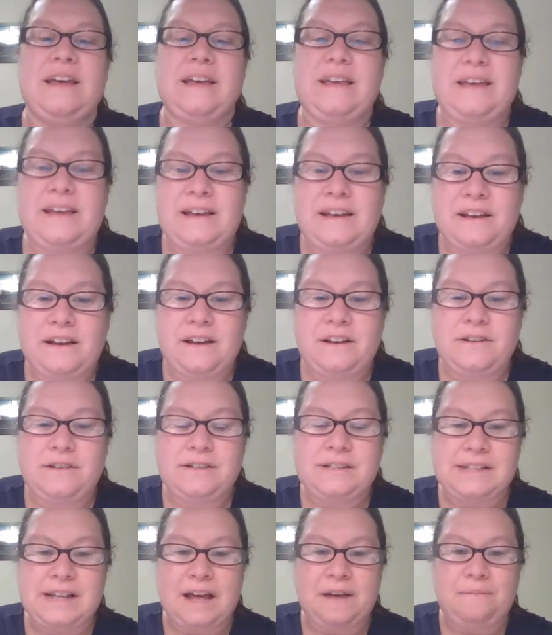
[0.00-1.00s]
It
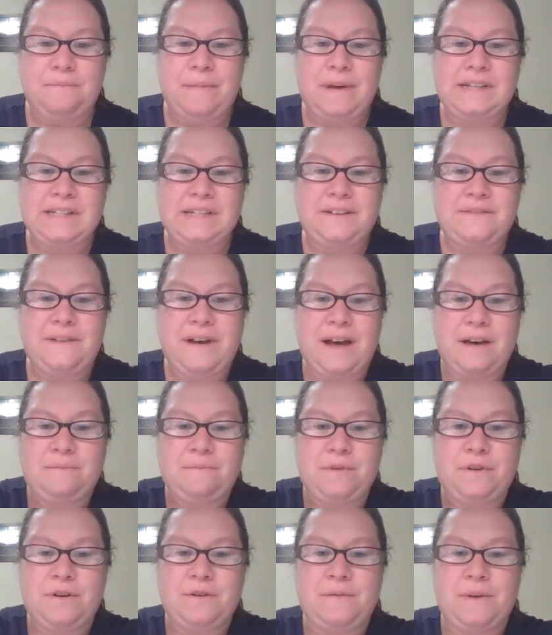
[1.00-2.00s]
goes up as
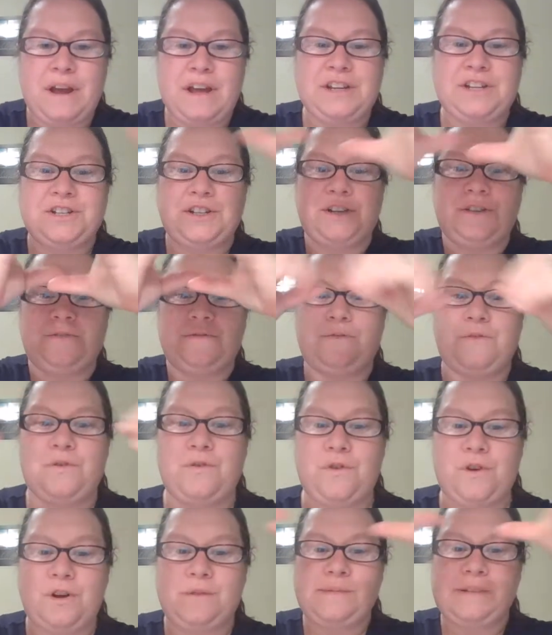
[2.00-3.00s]
evaporation,
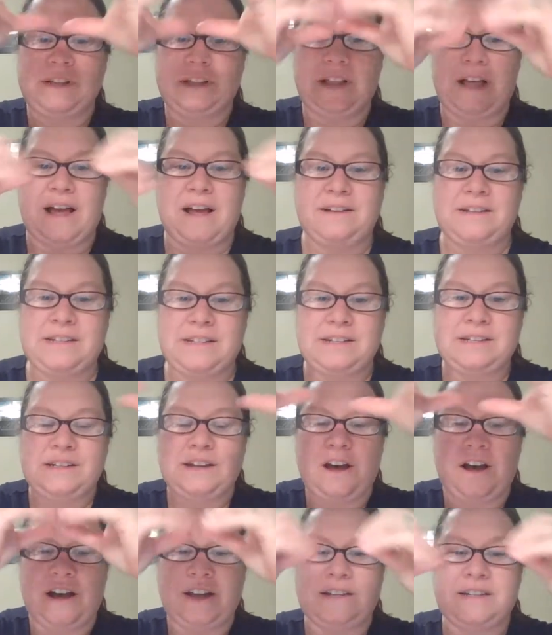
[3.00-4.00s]
forms clouds as
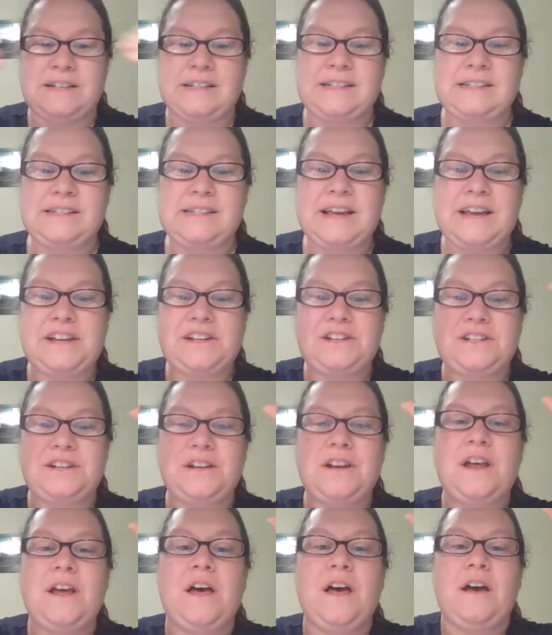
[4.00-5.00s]

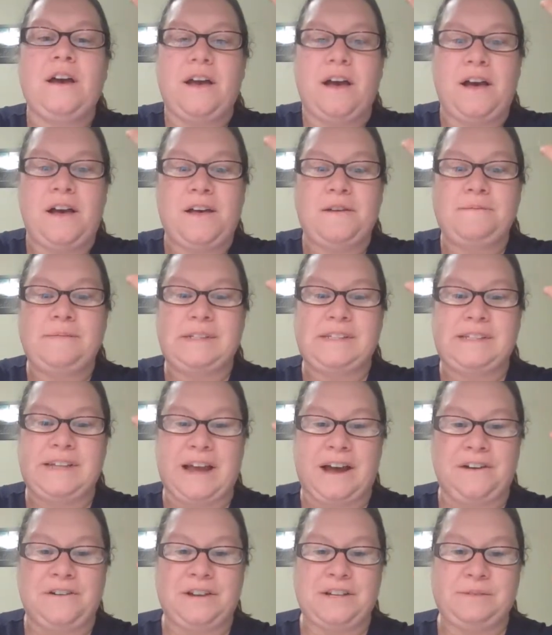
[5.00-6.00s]
condensation, comes
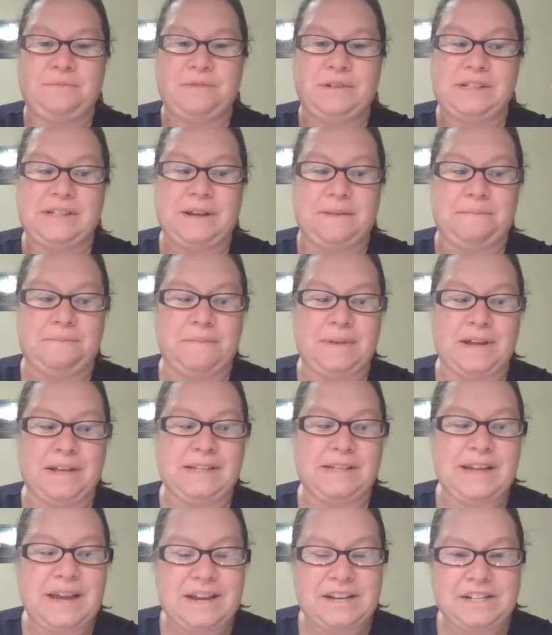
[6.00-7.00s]
down as
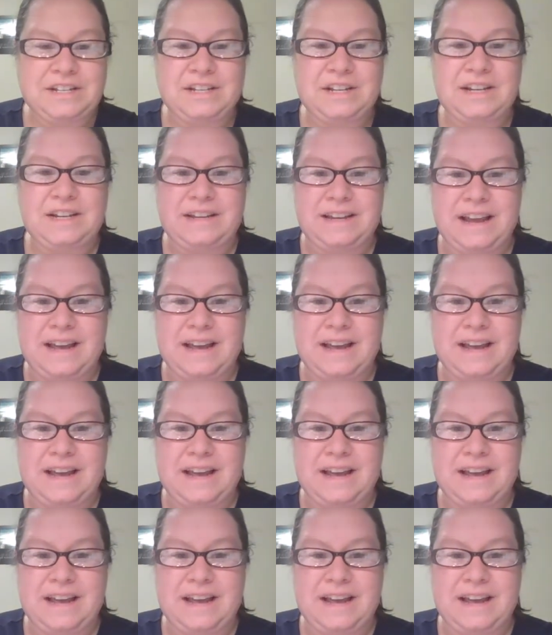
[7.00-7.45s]
precipitation,